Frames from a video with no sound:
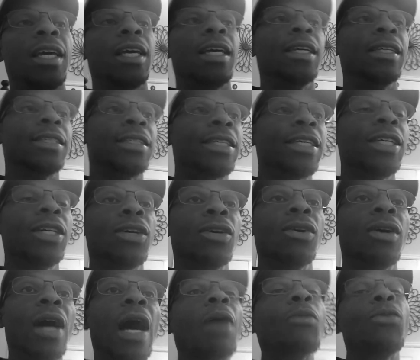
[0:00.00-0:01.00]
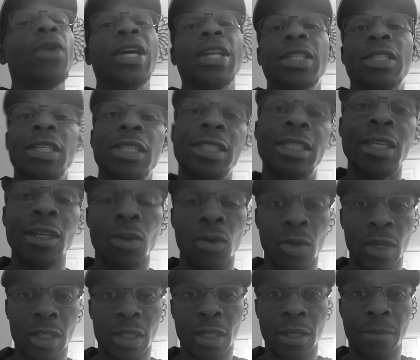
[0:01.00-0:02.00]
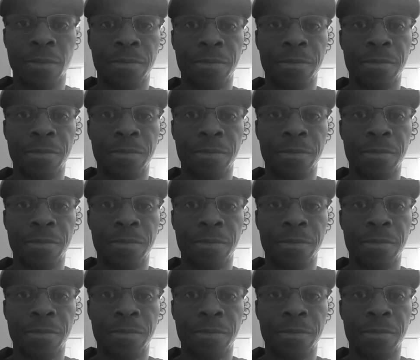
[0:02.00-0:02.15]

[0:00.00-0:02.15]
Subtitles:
until I'm ready to deal with it.